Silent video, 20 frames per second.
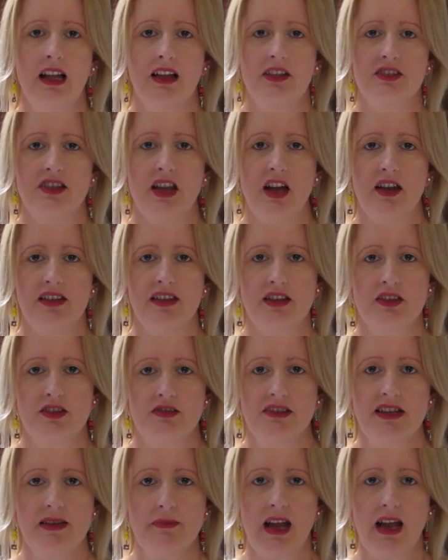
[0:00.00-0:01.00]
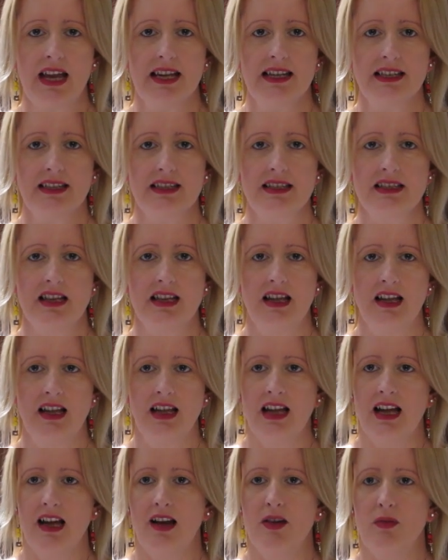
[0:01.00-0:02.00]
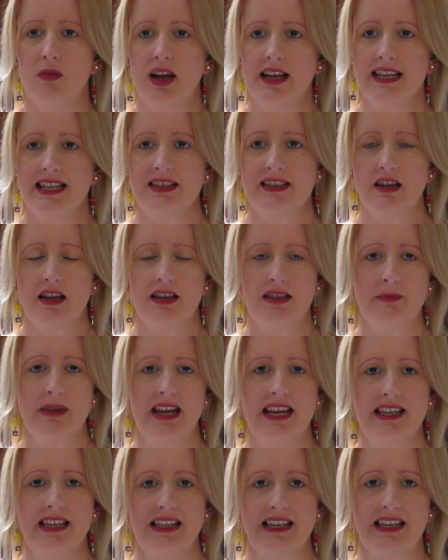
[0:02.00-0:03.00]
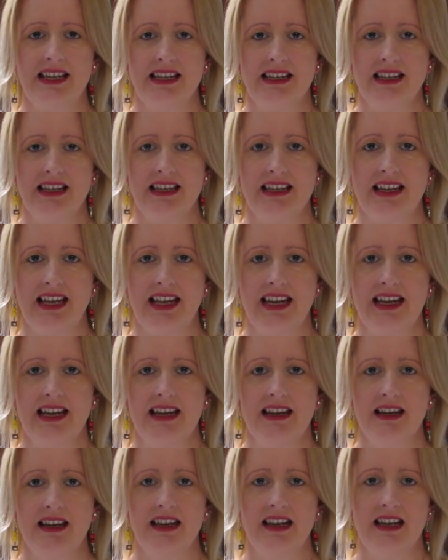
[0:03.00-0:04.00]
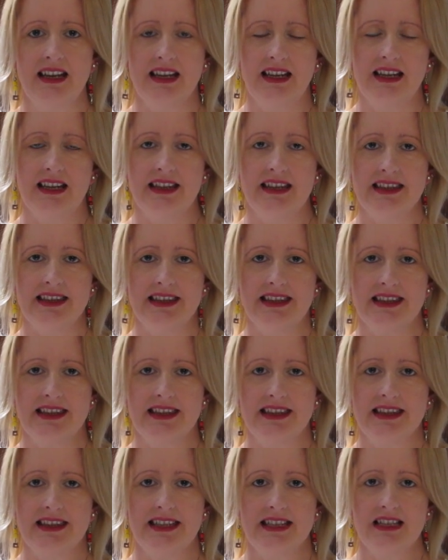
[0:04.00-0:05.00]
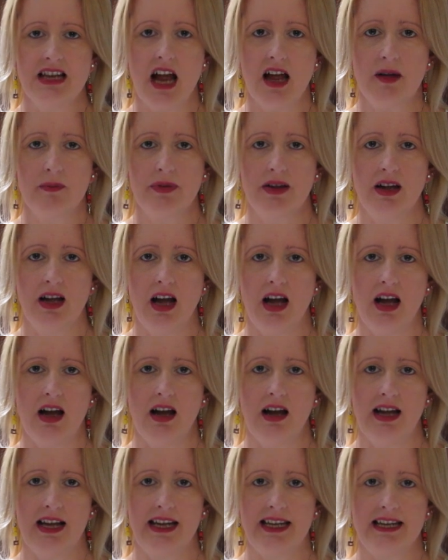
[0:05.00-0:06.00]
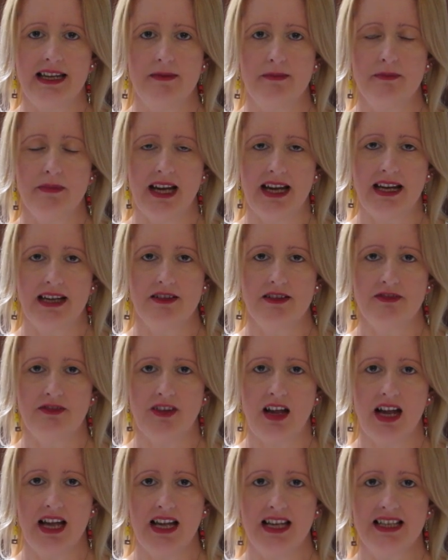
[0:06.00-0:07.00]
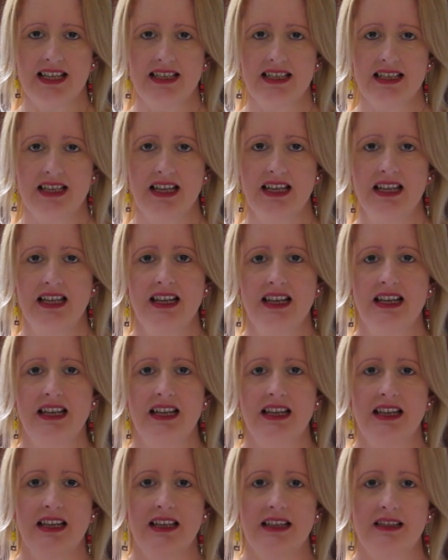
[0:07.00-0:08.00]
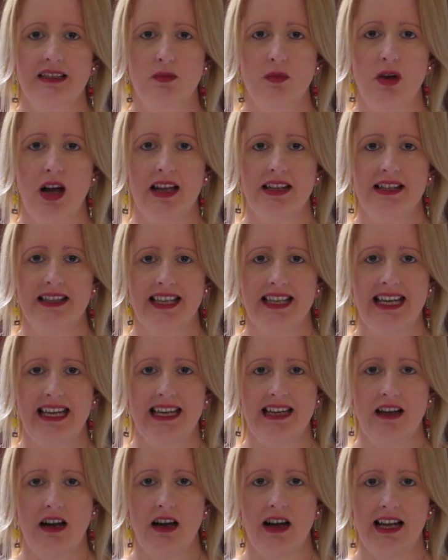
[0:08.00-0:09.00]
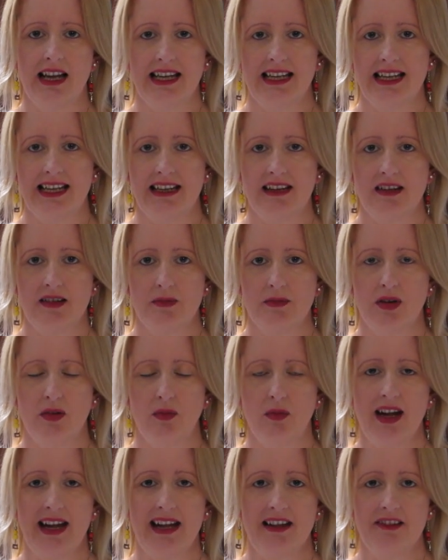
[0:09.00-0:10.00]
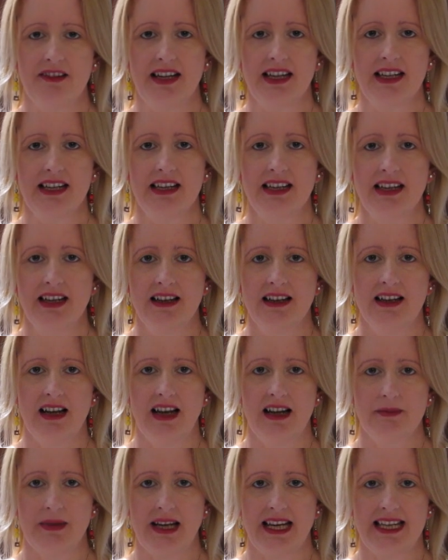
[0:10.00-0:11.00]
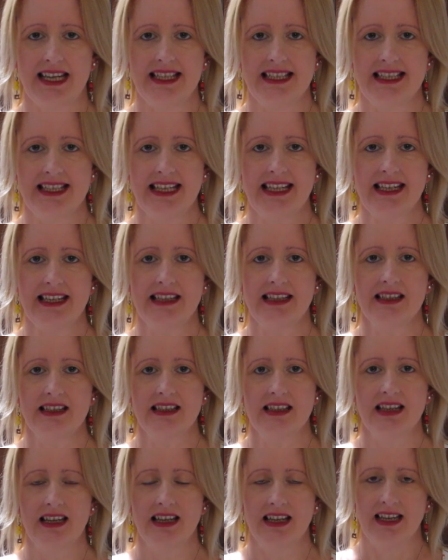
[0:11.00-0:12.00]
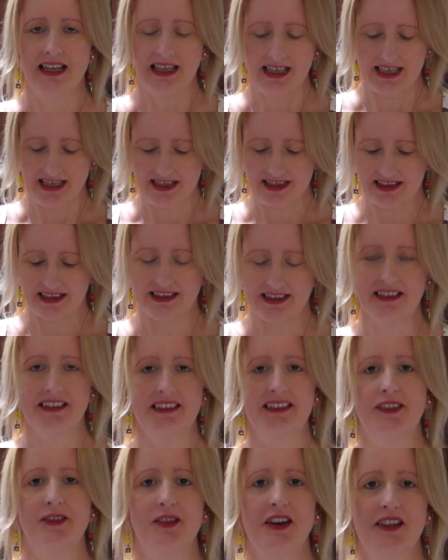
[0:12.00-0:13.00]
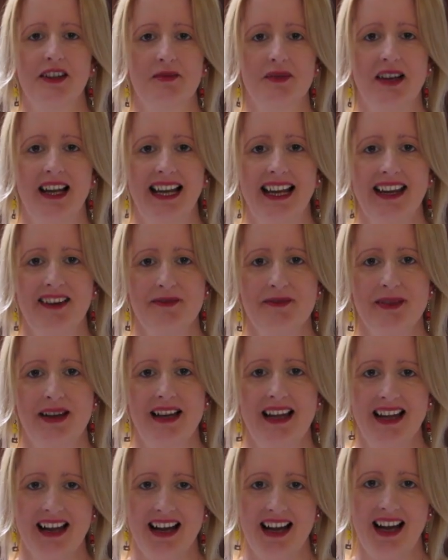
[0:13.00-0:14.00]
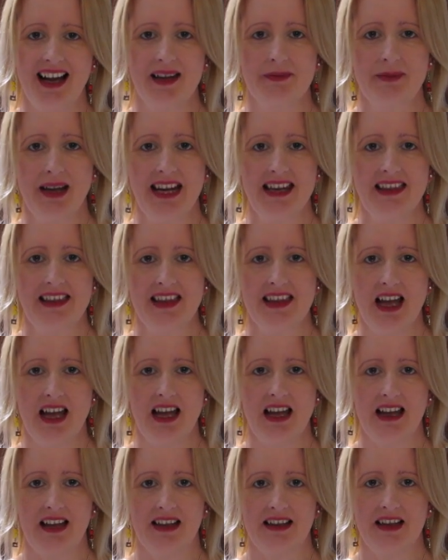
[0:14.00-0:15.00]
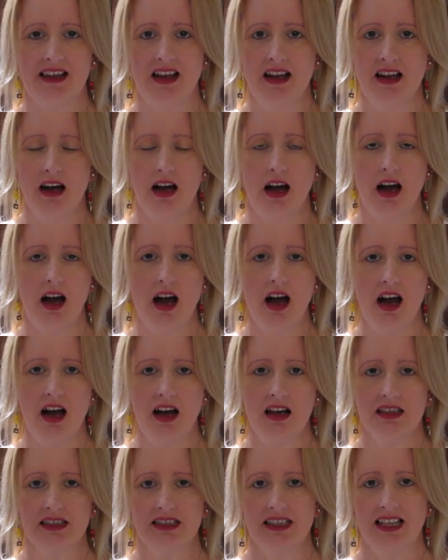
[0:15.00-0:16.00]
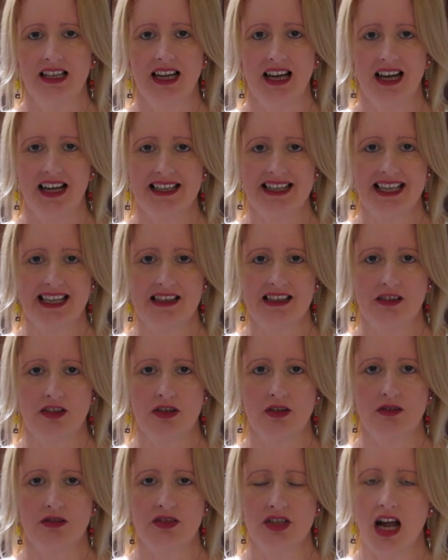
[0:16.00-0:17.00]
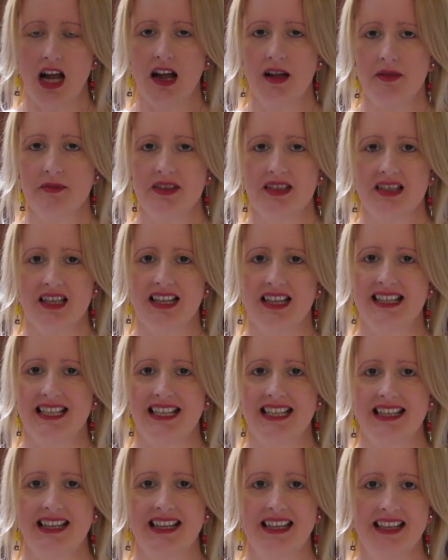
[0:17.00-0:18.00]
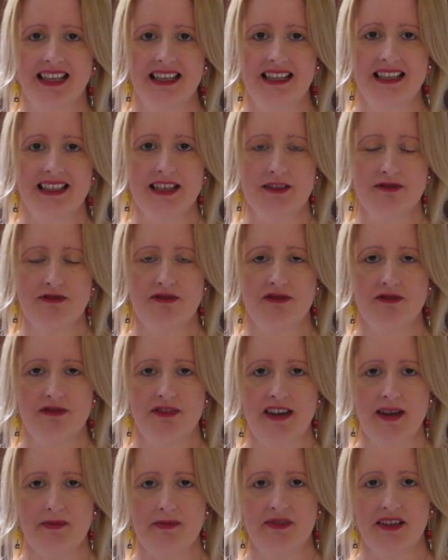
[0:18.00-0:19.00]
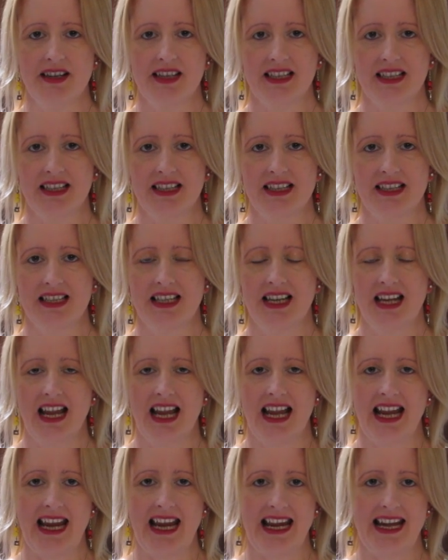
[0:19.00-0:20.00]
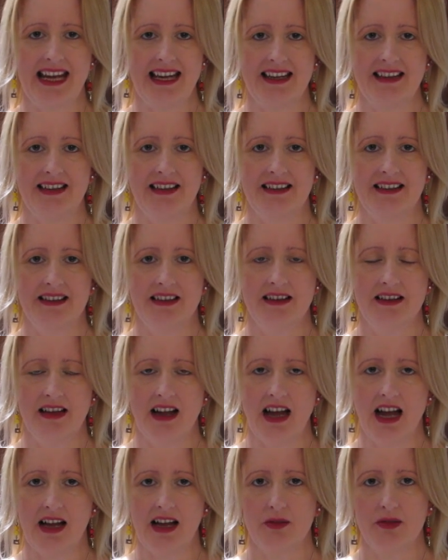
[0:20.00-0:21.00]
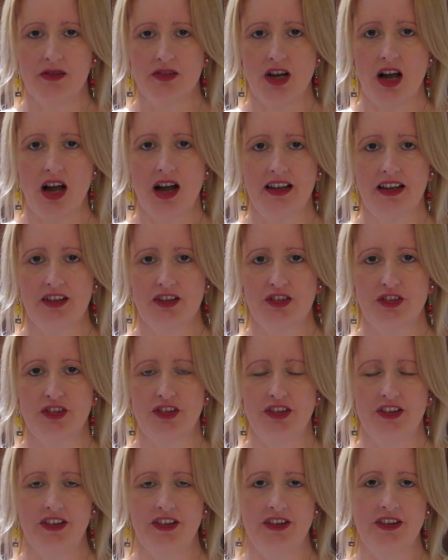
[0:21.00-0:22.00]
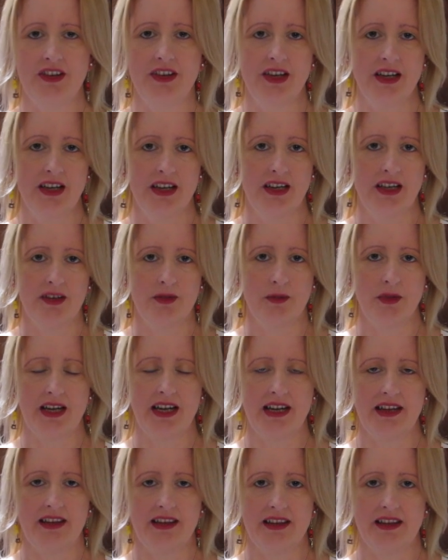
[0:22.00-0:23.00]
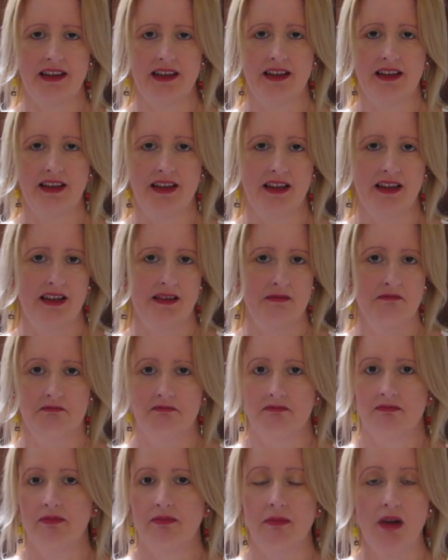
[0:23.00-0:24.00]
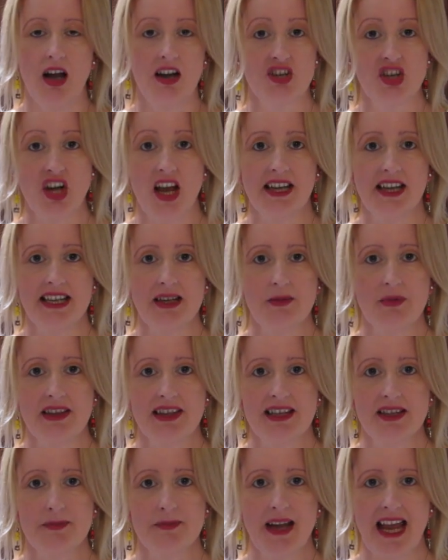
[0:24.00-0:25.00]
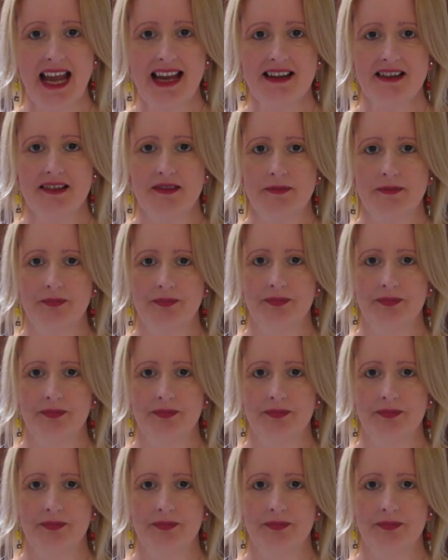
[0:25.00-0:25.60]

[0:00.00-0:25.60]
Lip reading: So the 3 makes, one is on the mannequin there, the top I made first, the one that I am wearing I made second, and the one on my lap I made third. All identical tops, just in different fabrics, and I will talk through with my journey with this pattern.